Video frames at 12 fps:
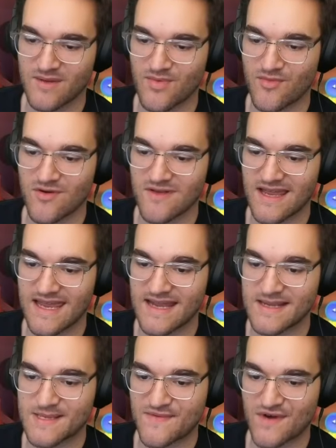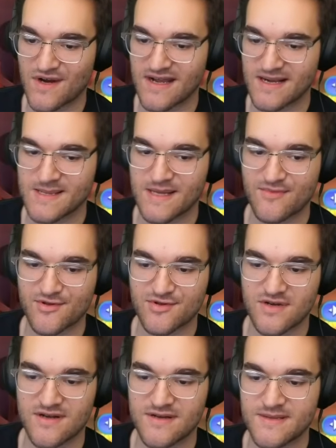more lands for our next couple
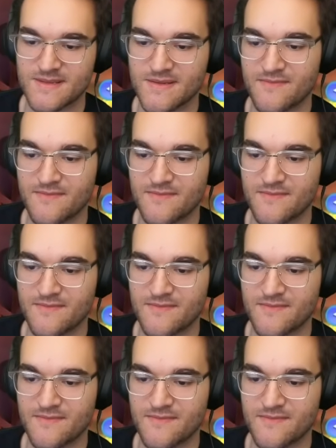draws.